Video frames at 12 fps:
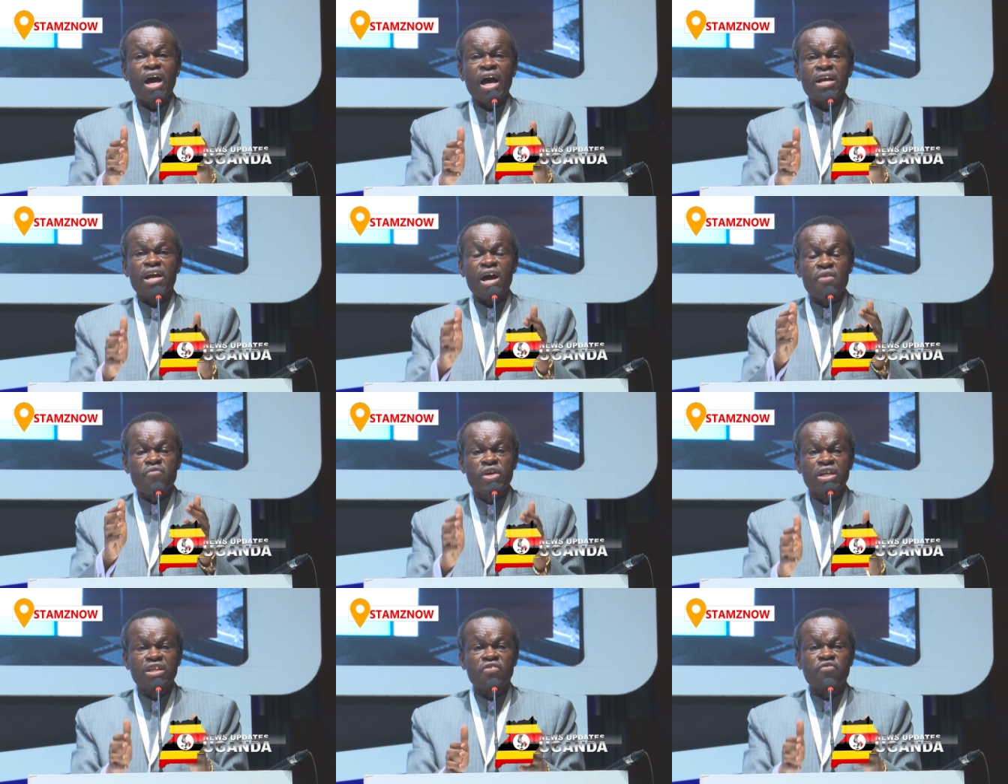and
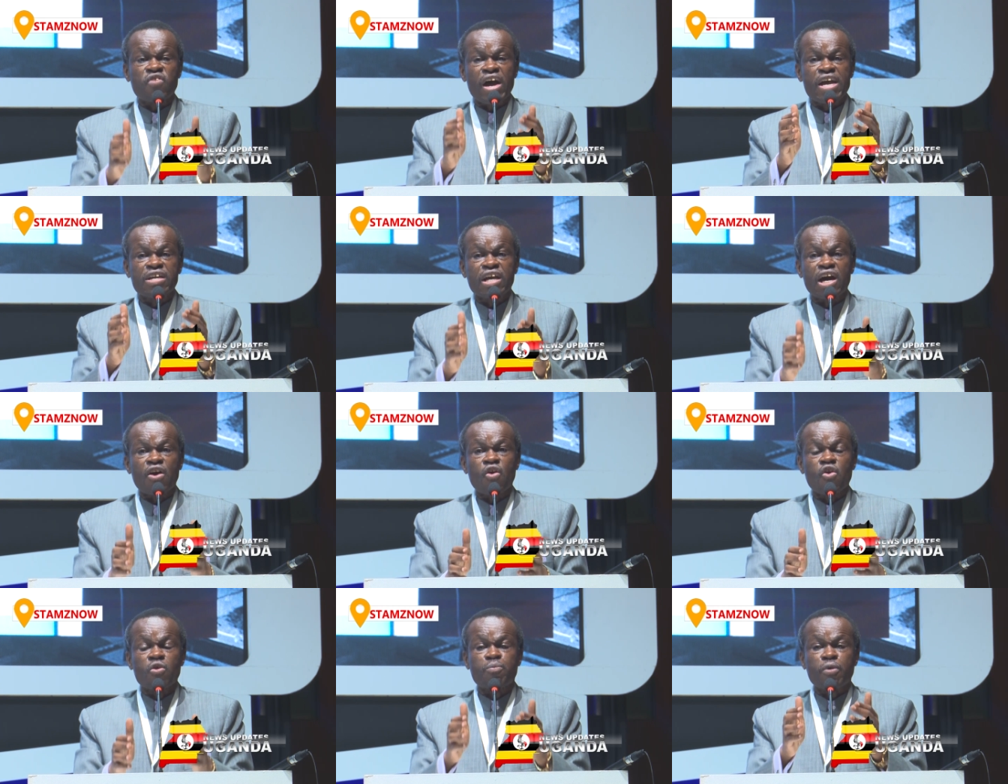having defined her
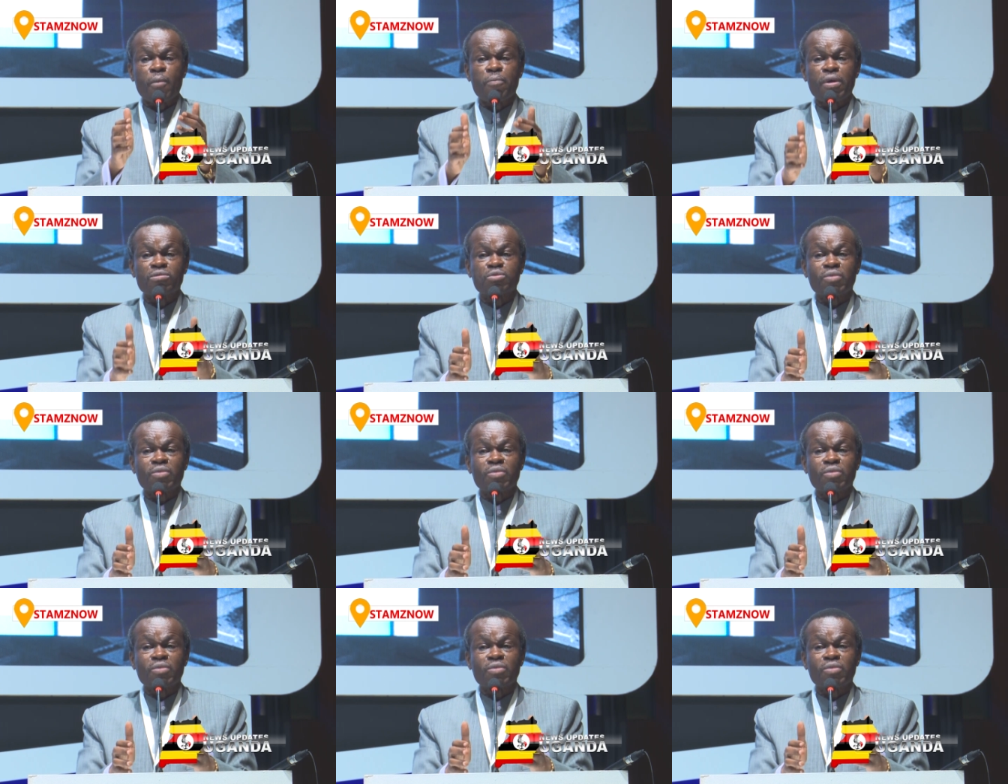own problems,